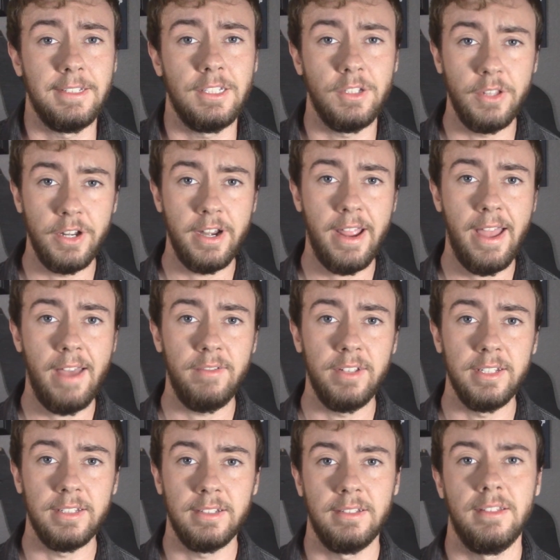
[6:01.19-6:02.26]
So there you have
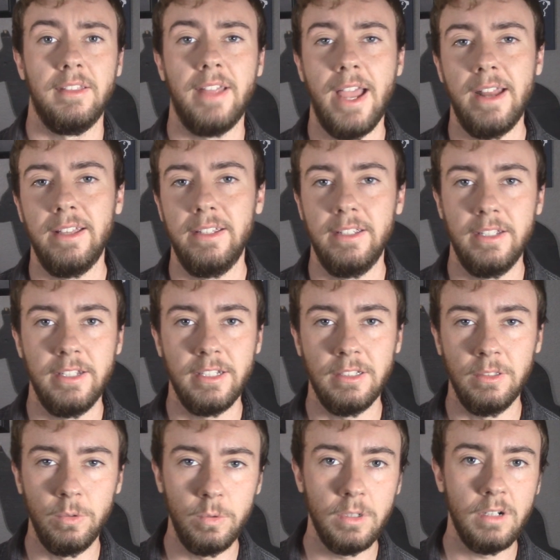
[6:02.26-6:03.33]
it. That is
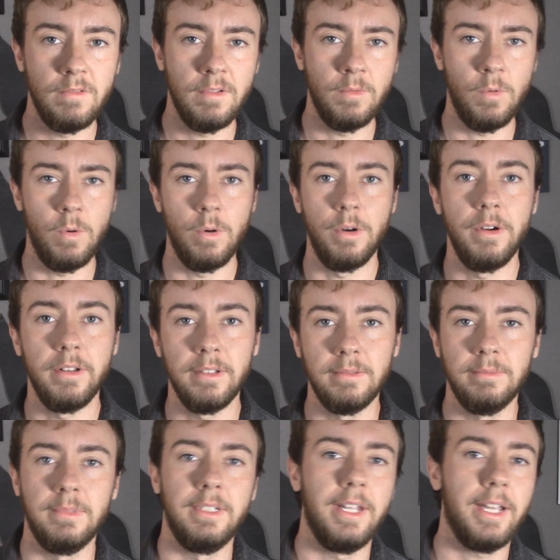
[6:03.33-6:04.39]
lure reward.
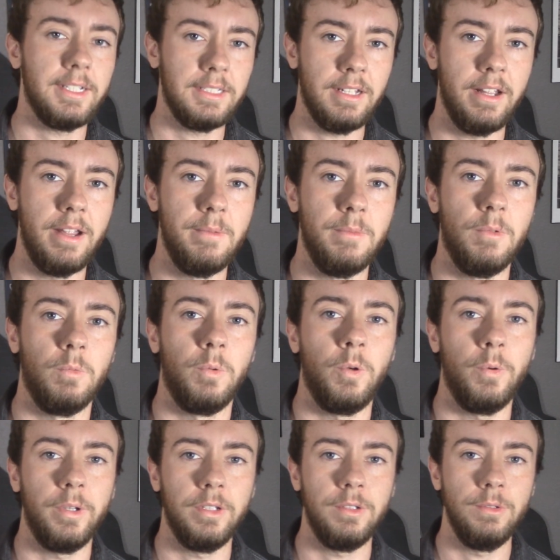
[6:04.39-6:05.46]
Next time, we're
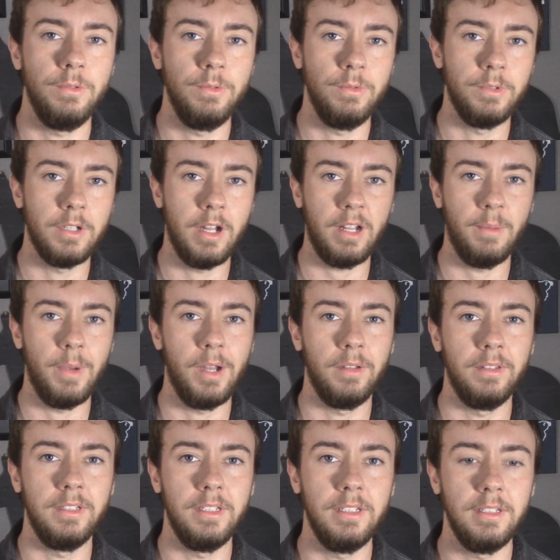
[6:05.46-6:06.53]
going to talk
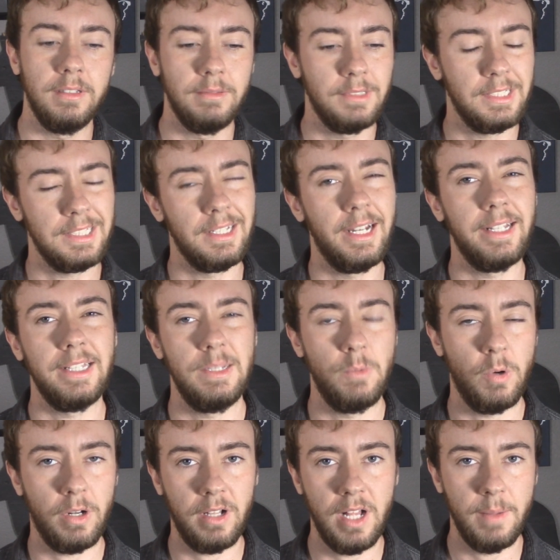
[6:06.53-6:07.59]
about the slightly
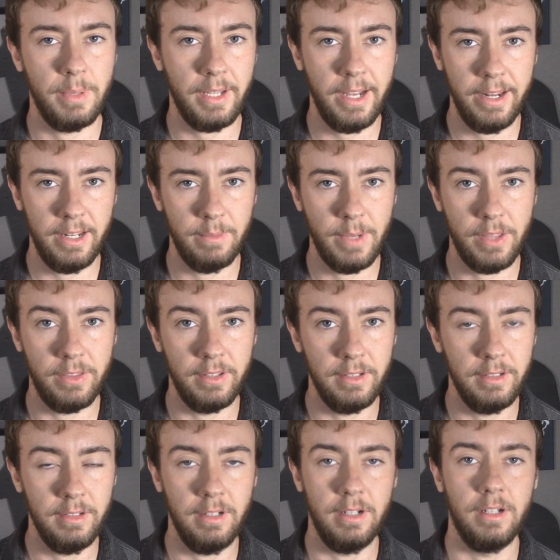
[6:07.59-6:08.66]
more complicated
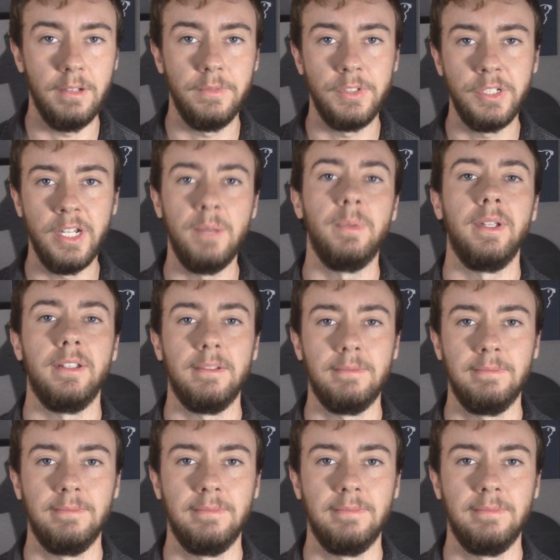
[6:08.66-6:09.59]
method of shaping.